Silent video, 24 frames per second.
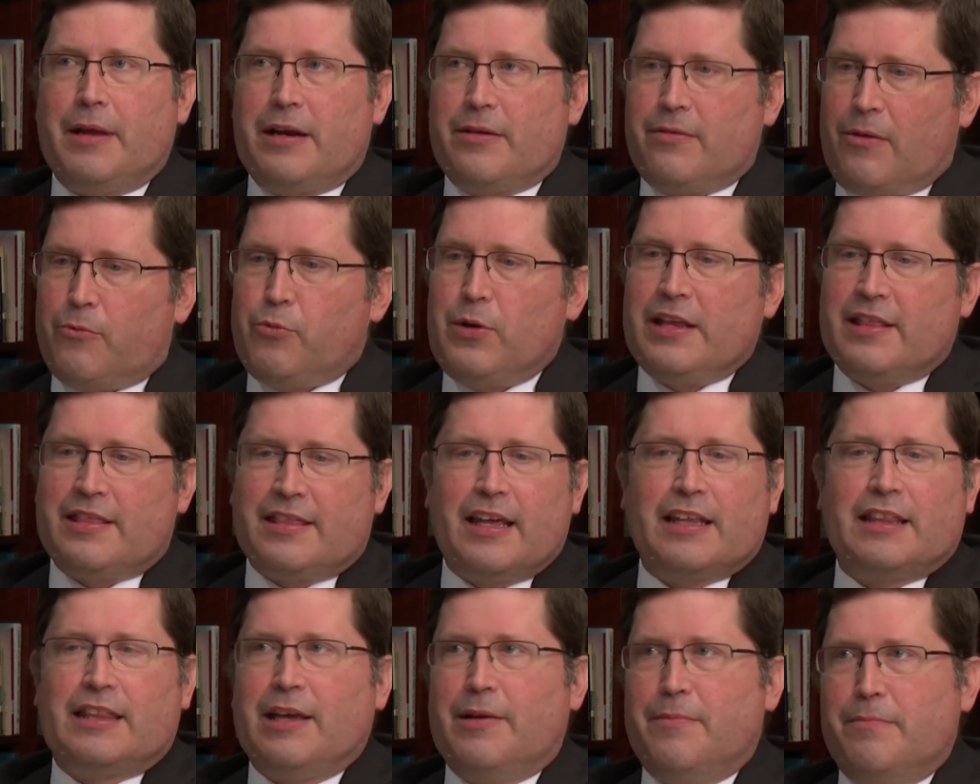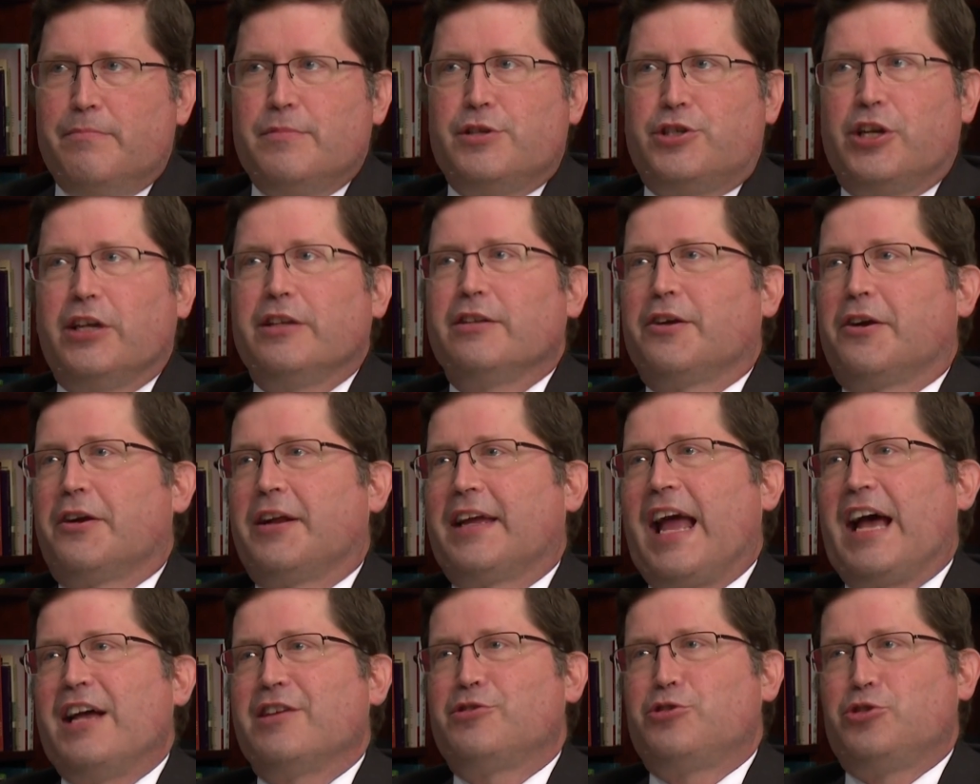And we think that machine
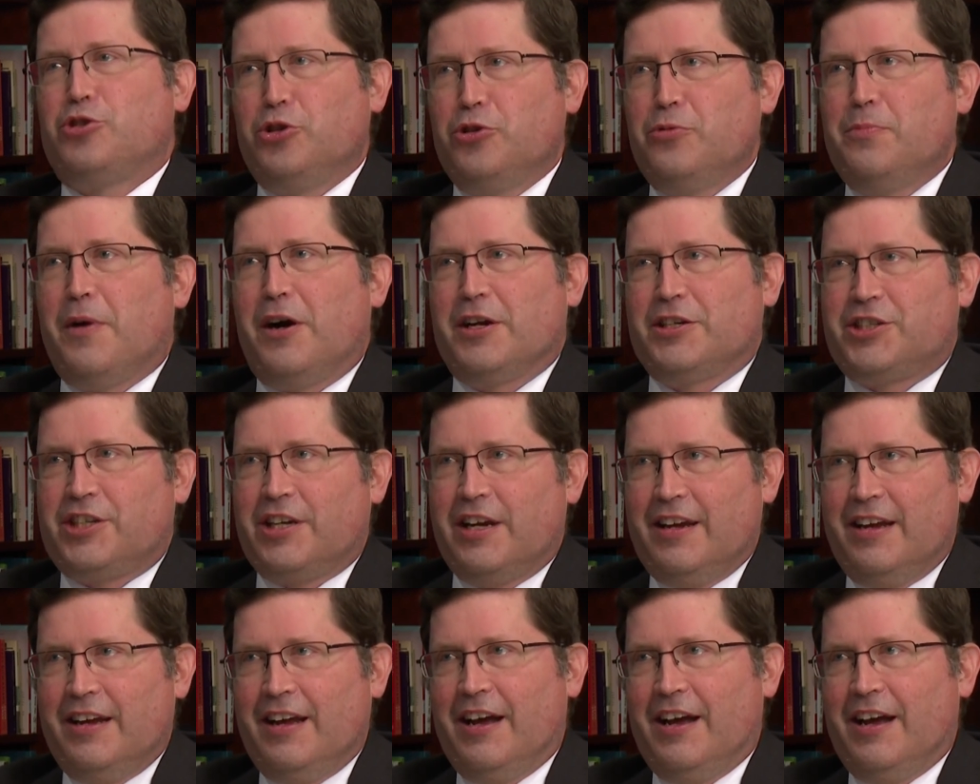learning has too much